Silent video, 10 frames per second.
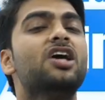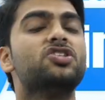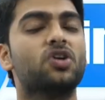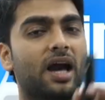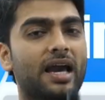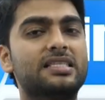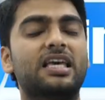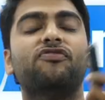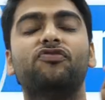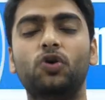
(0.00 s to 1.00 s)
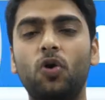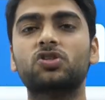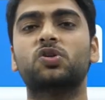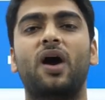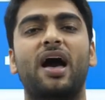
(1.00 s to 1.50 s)
So guys, if you
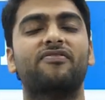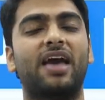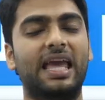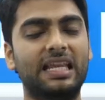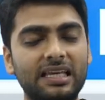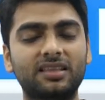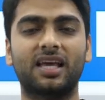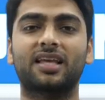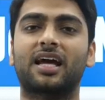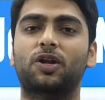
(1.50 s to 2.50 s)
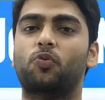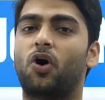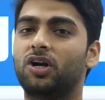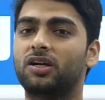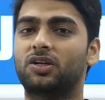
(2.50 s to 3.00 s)
also have anything that you
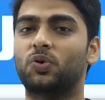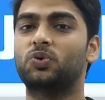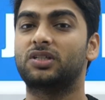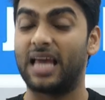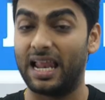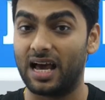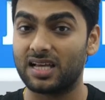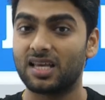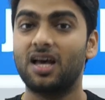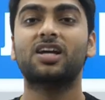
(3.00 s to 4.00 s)
want to tell us,